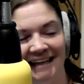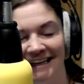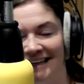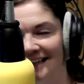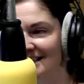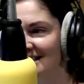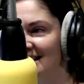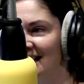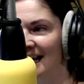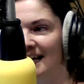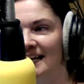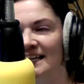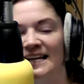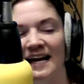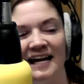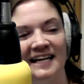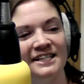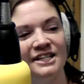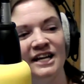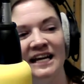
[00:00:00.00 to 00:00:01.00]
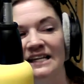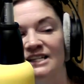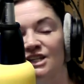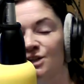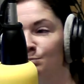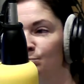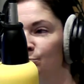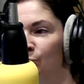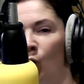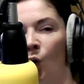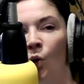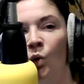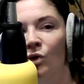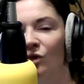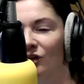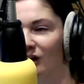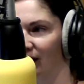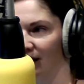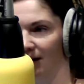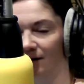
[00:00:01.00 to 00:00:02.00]
he? He's not? he has he's all
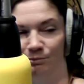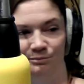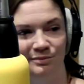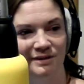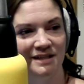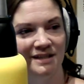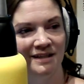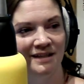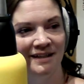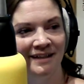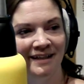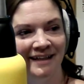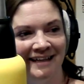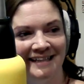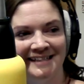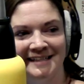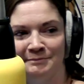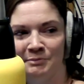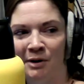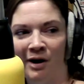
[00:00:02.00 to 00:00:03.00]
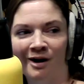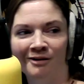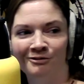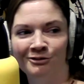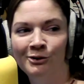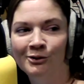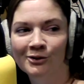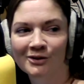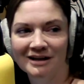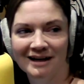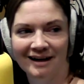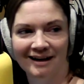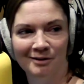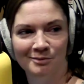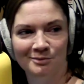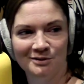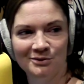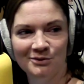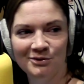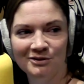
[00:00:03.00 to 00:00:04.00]
the clubs. He's a part of all the
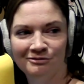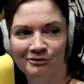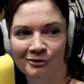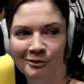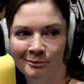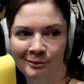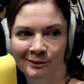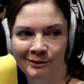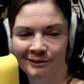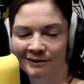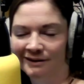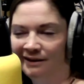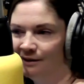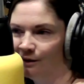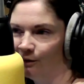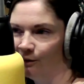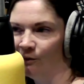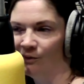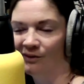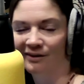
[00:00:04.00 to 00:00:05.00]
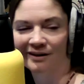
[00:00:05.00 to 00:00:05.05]
clubs, all the football, all